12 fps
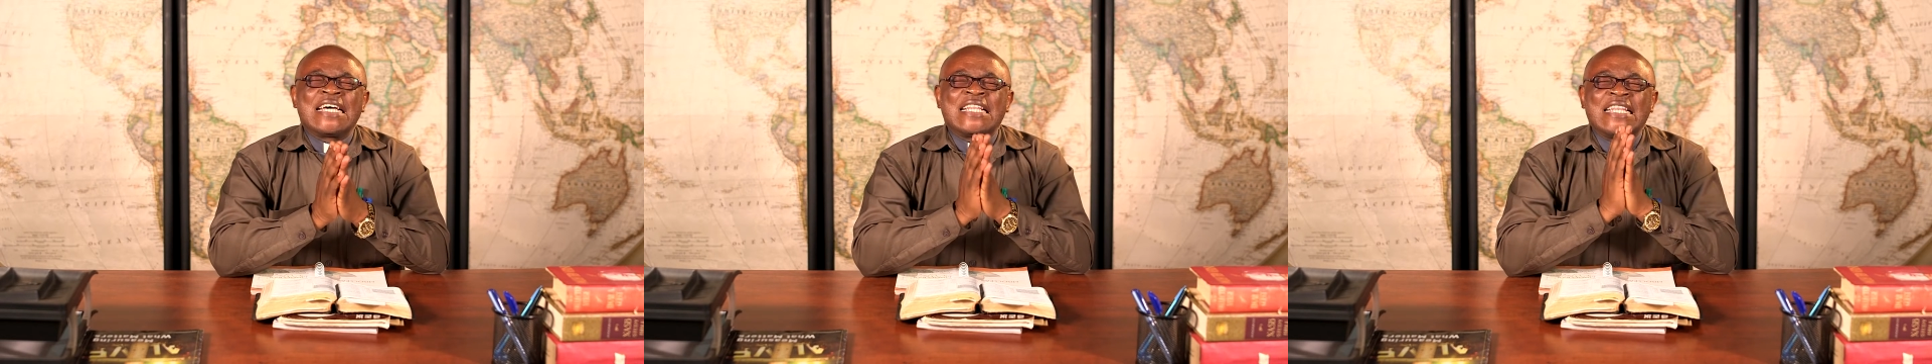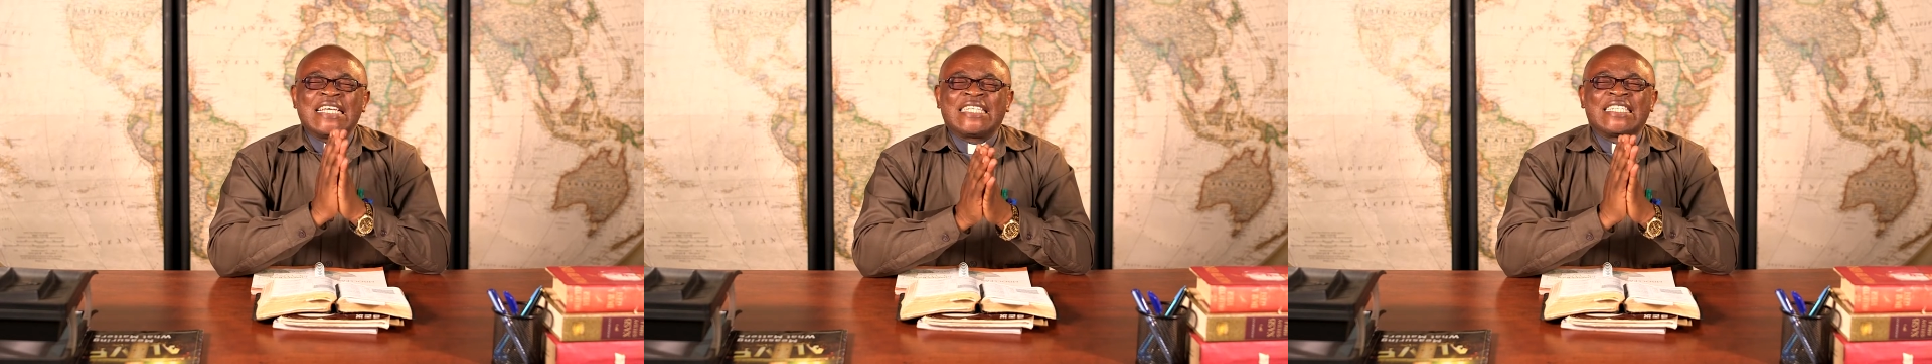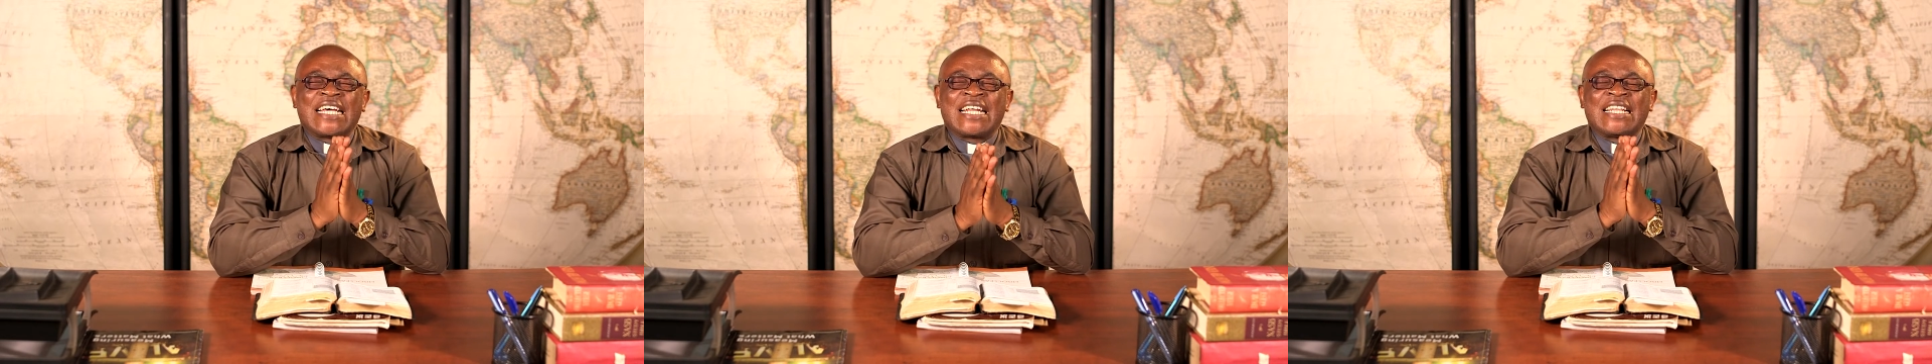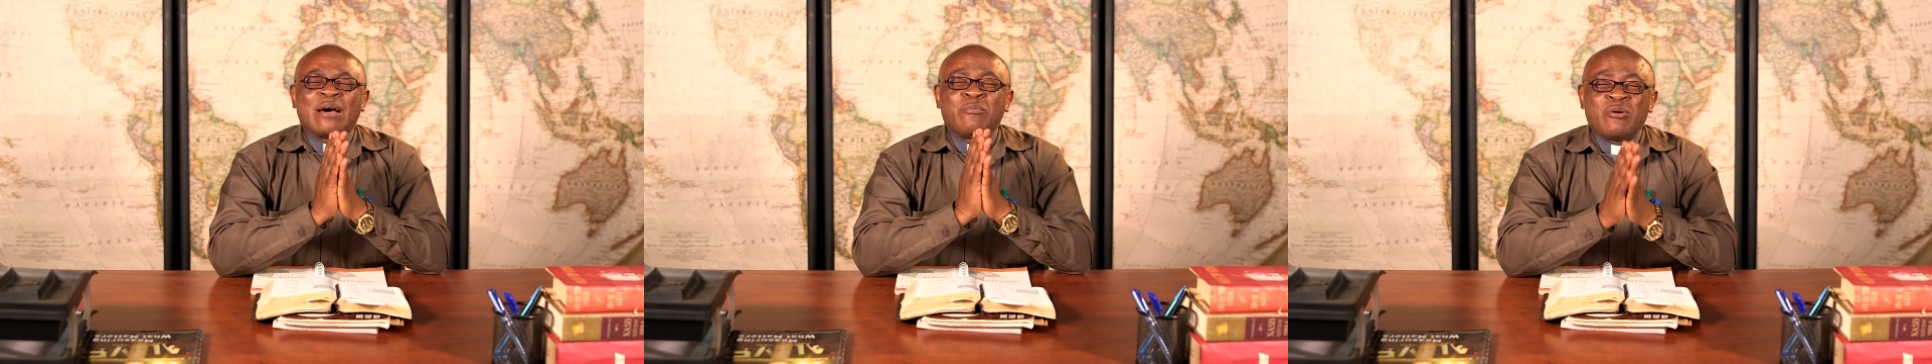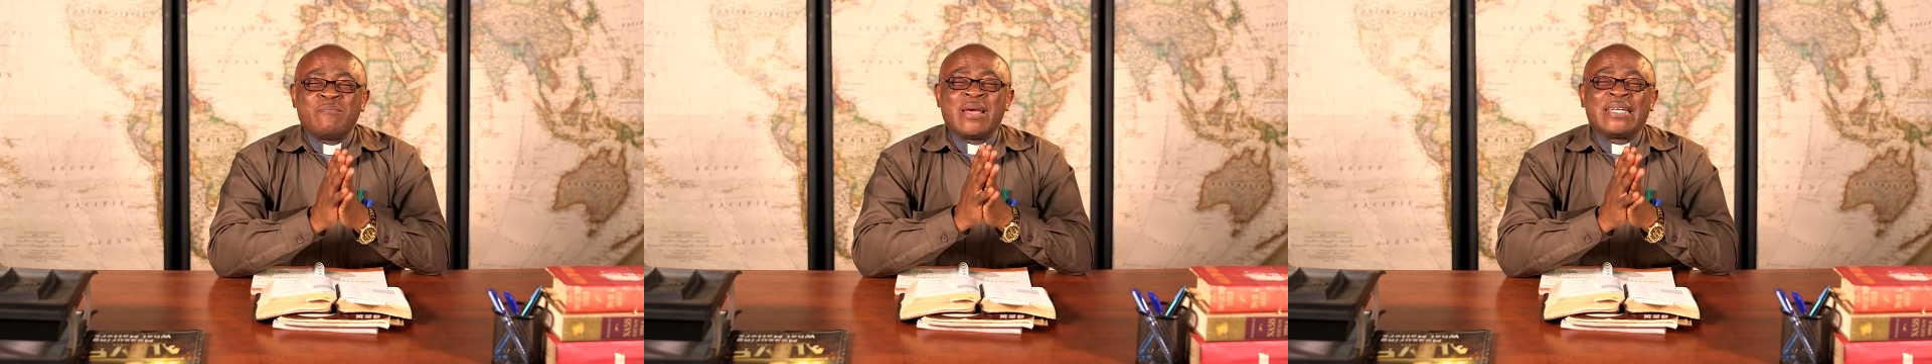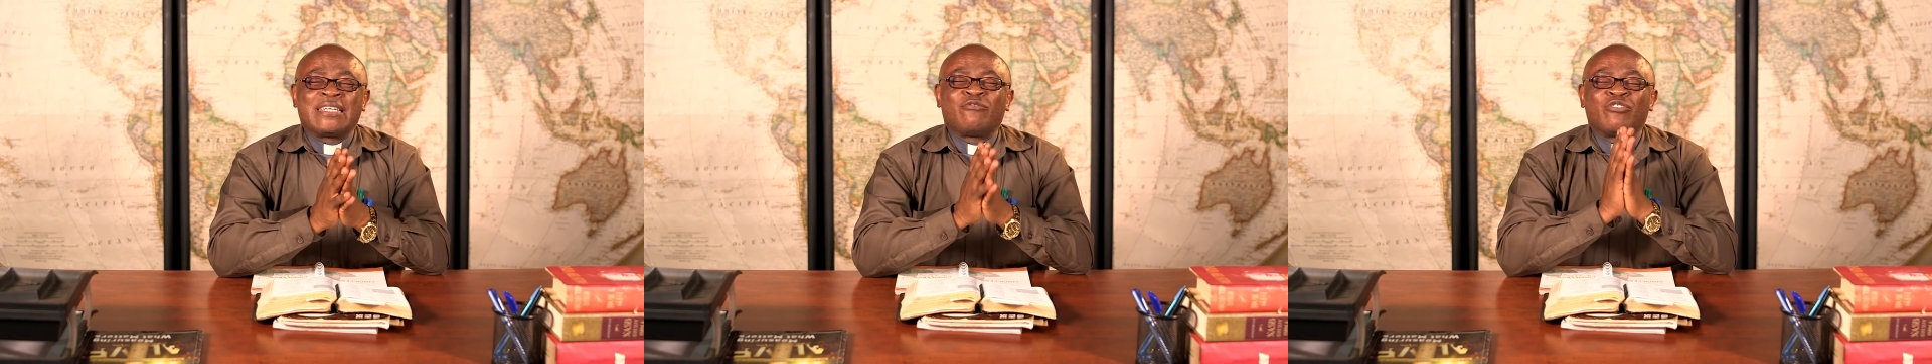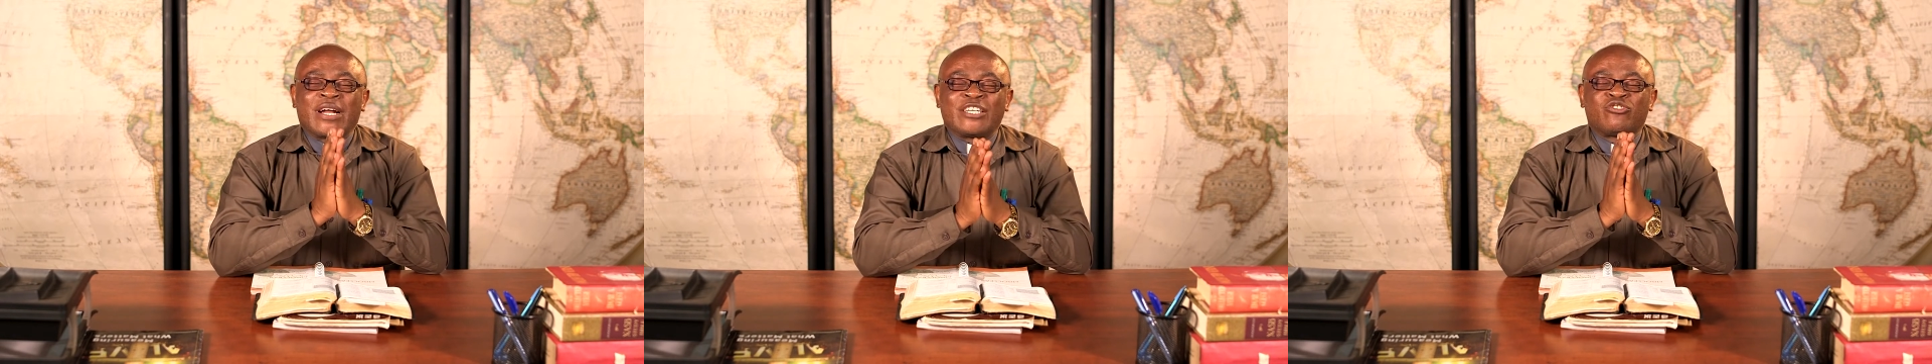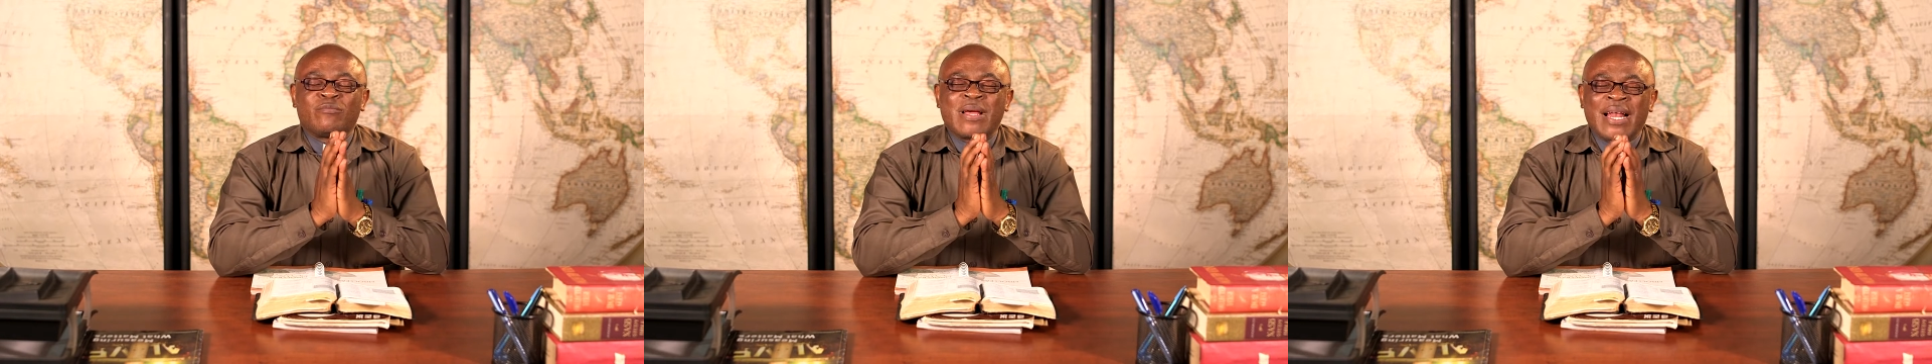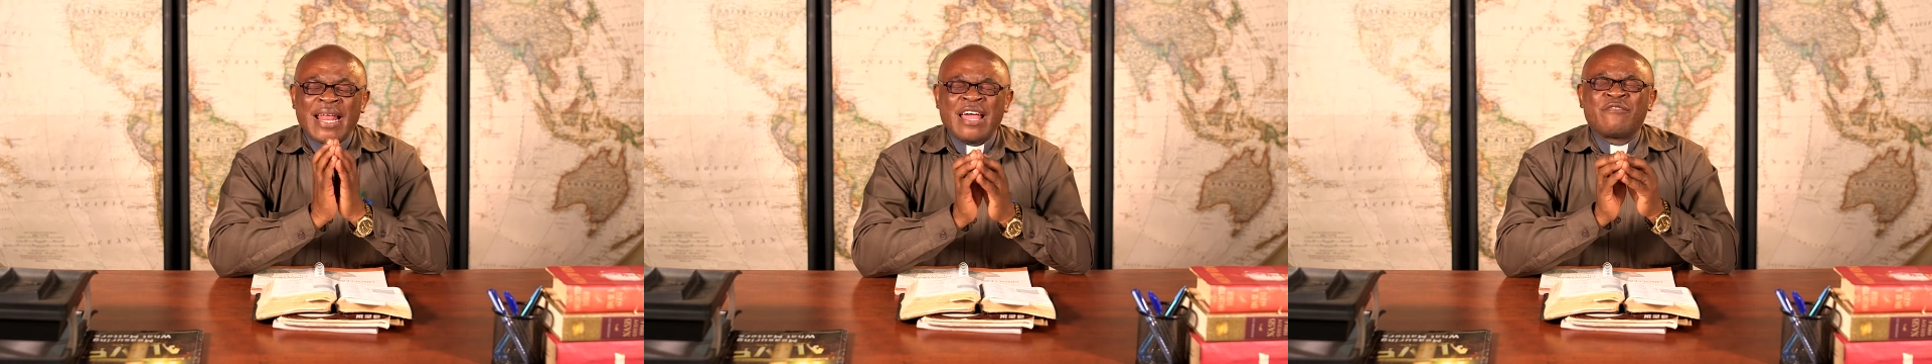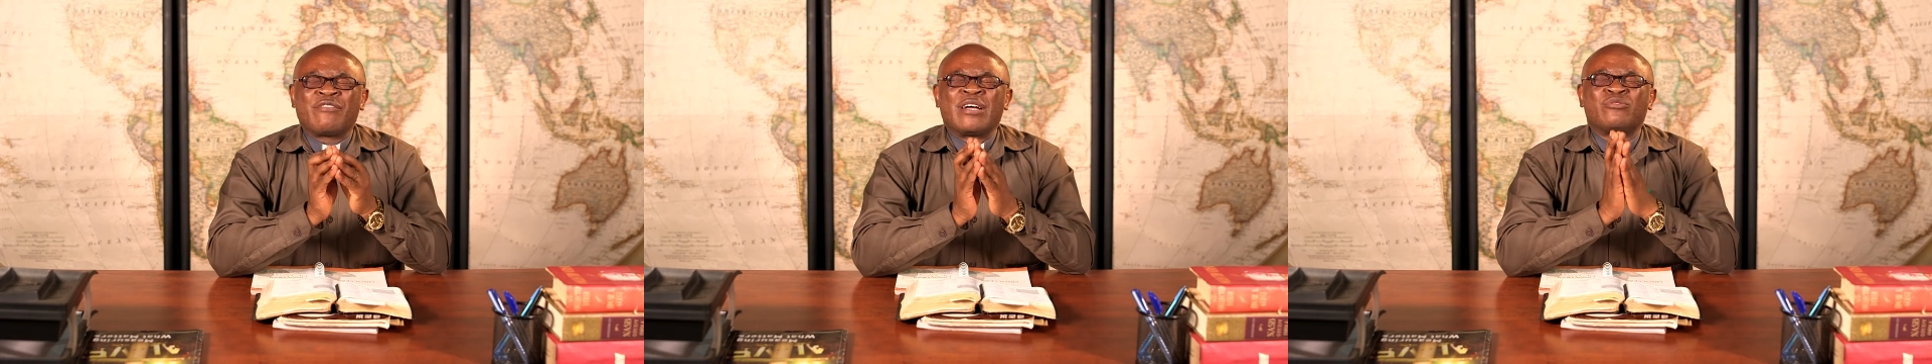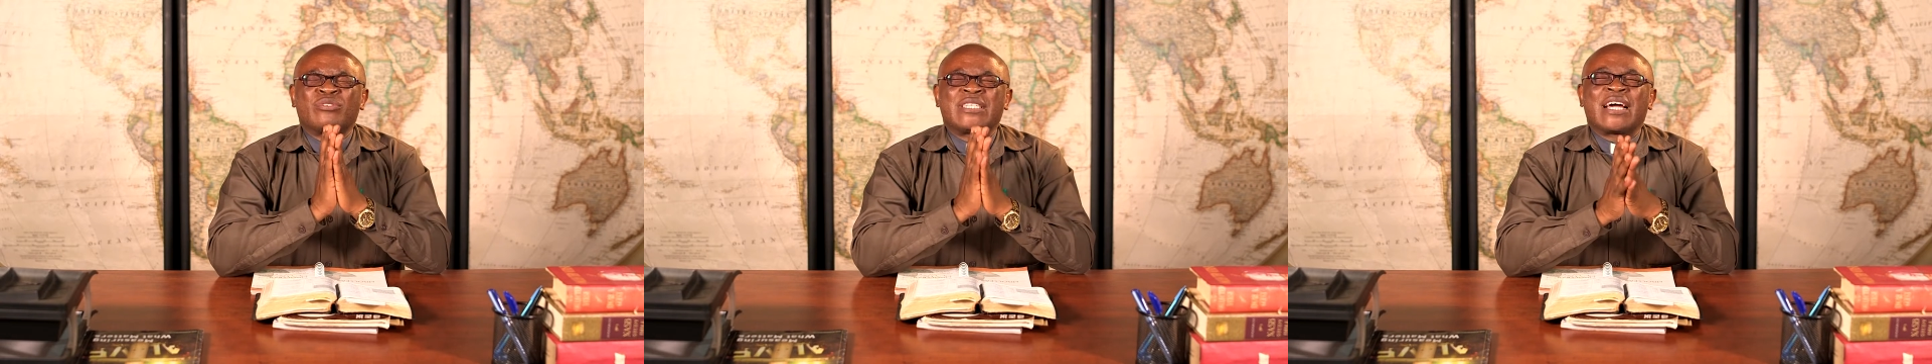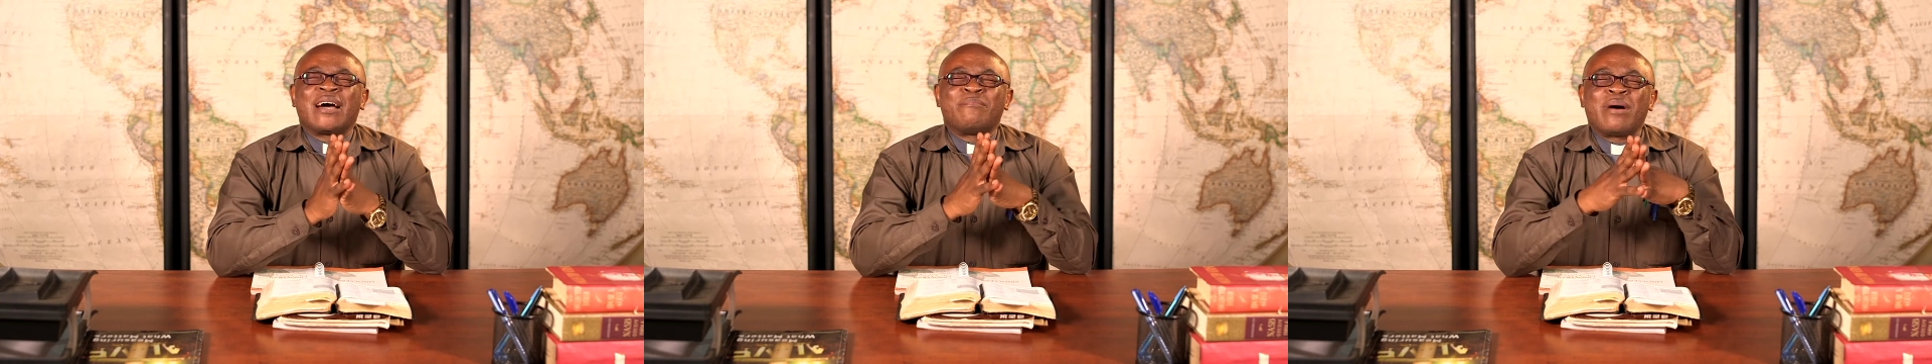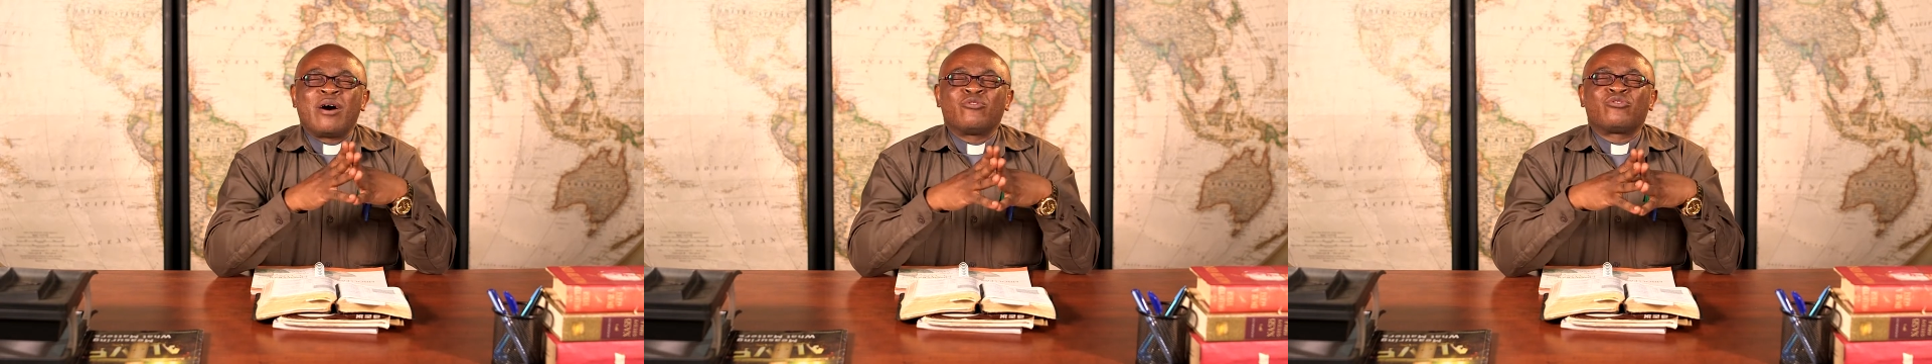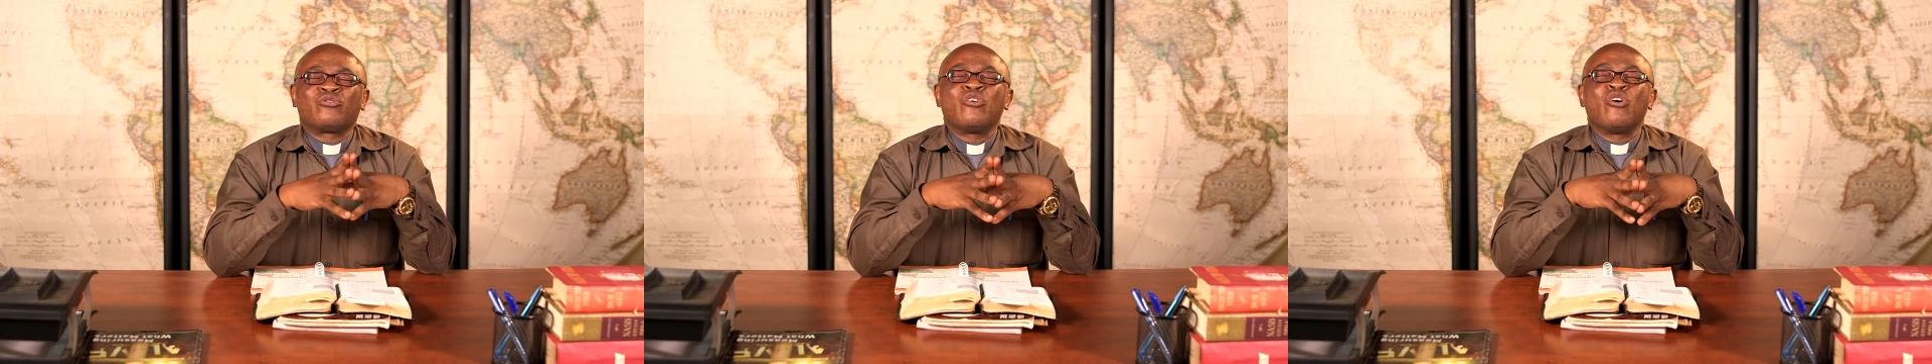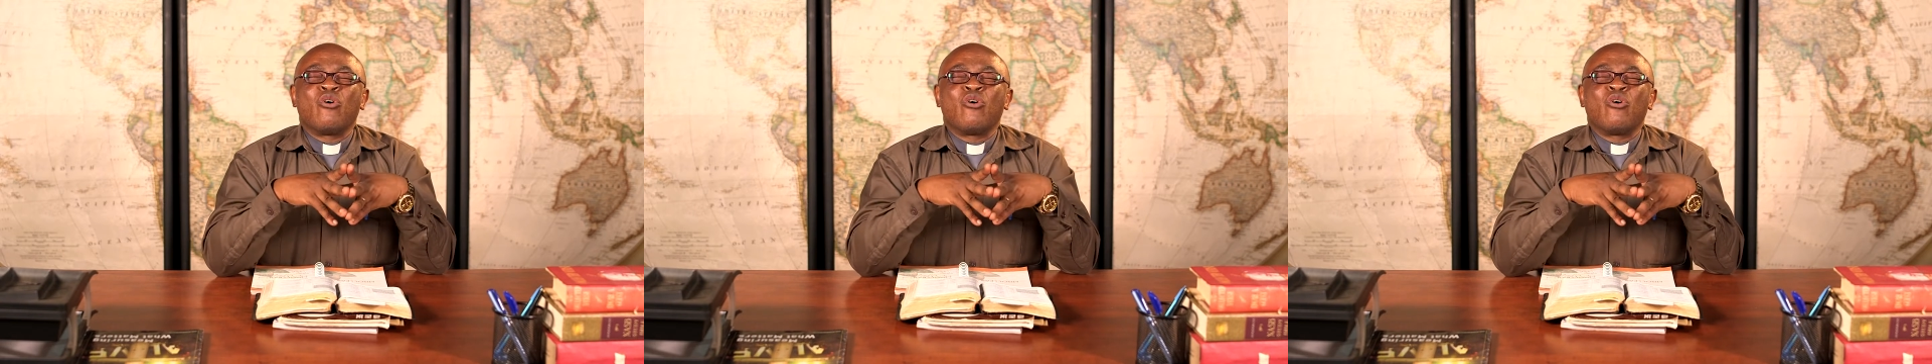This is another moment for us to be alive and to think about